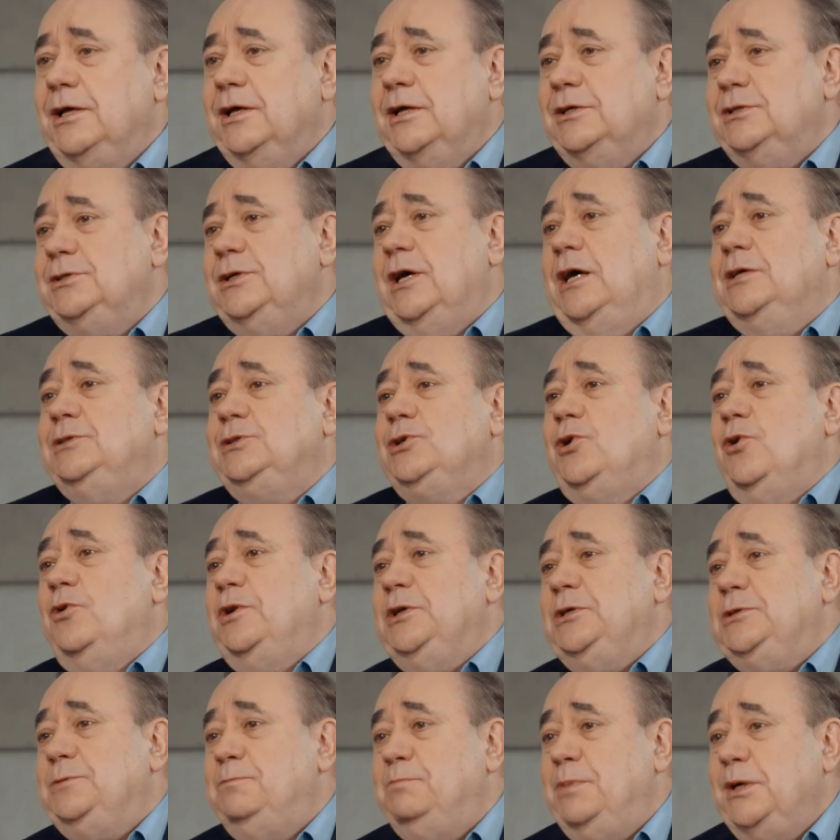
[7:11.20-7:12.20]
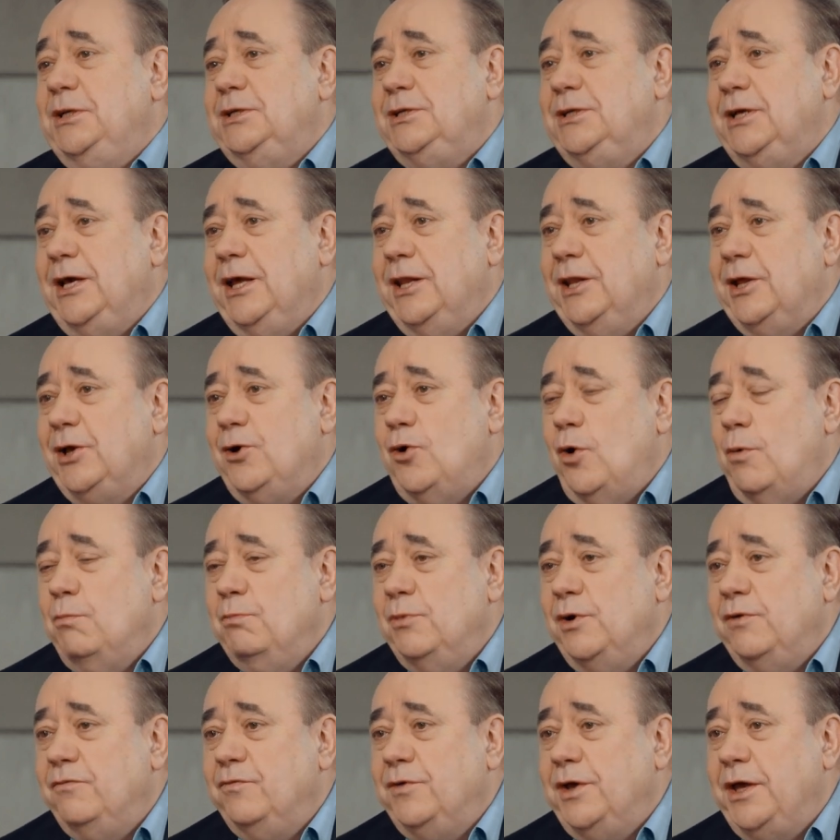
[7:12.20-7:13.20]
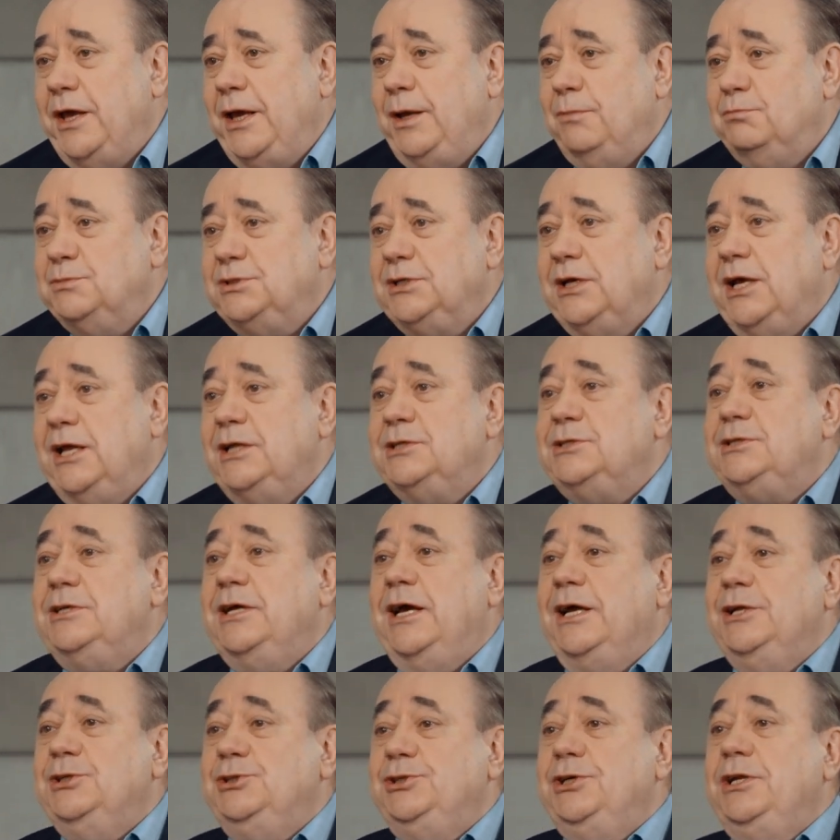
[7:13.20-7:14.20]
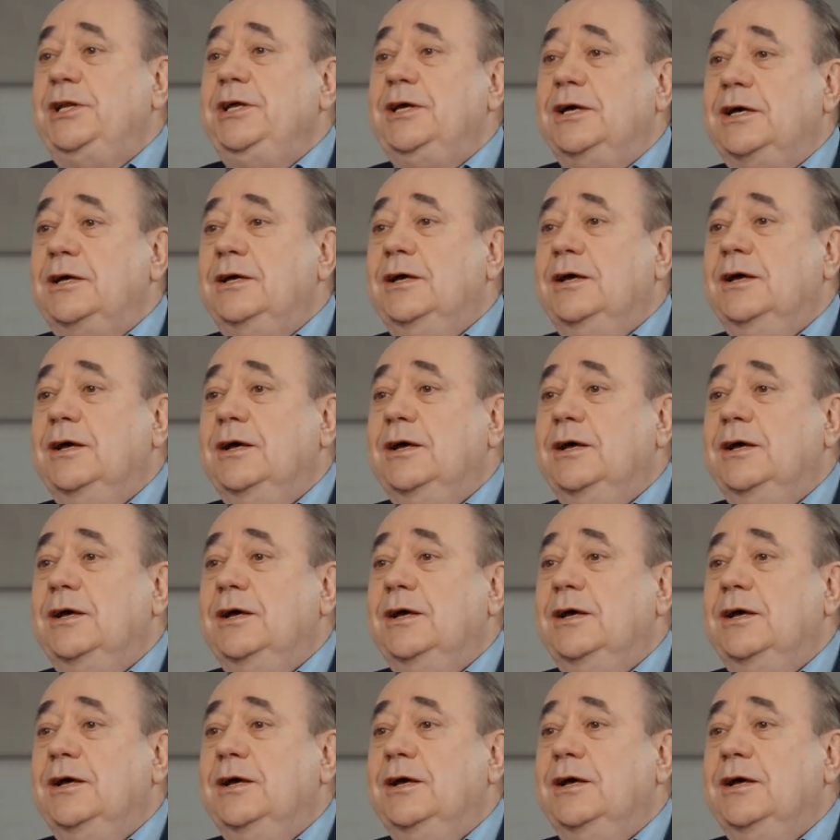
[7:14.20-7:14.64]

a Scottish bid to get the Commonwealth Games against Nigeria,